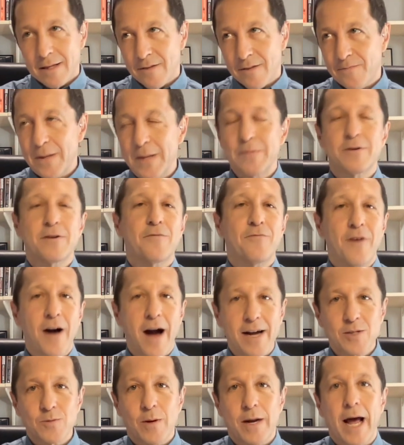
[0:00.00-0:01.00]
The people at
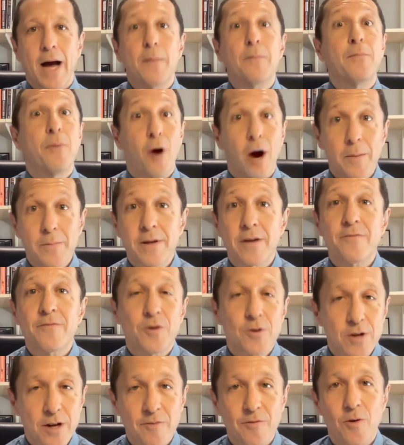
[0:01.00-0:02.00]
Fox went out and bought me a
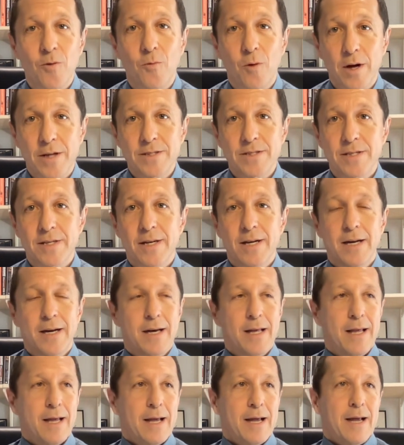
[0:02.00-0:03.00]
few different ones.
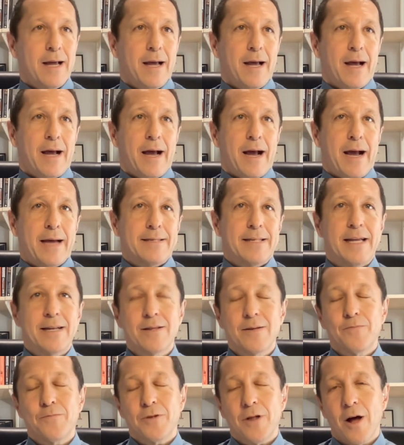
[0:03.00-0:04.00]
And
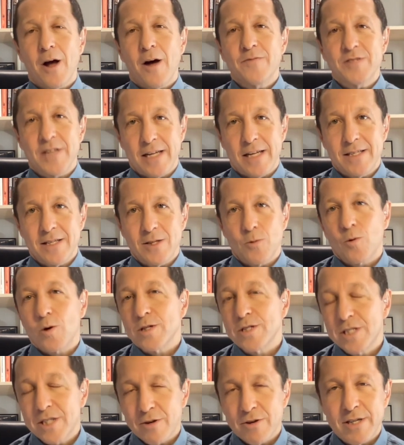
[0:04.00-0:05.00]
then the playoffs ended, the
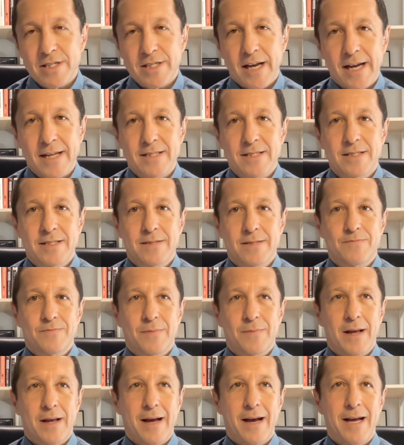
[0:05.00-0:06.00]
World Series ends,
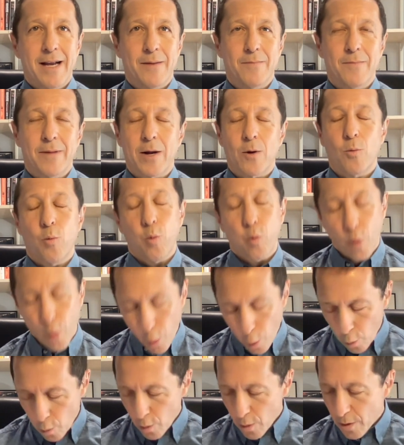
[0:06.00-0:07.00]
and I'm like,
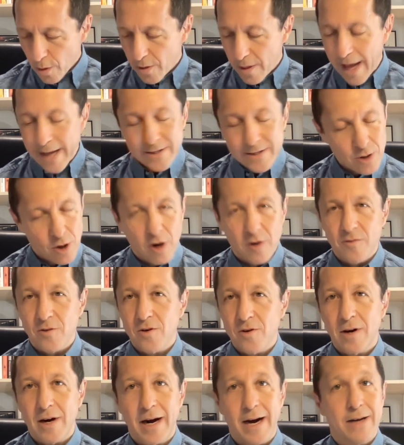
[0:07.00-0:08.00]
whew, that's
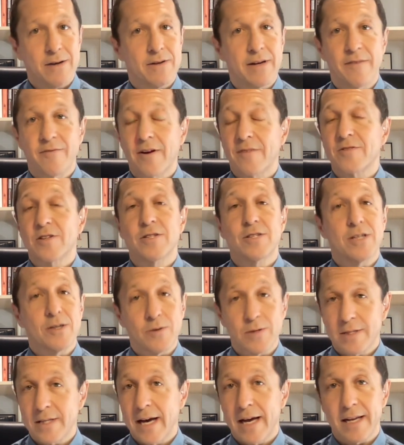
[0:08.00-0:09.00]
over. I don't ever have to
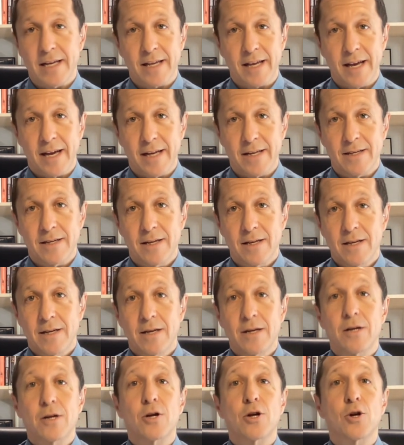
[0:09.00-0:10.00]
deal with that again.
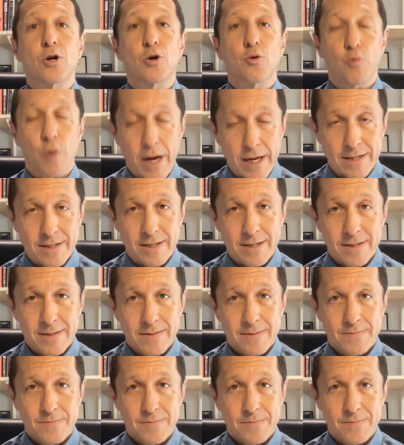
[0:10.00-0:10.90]
Great.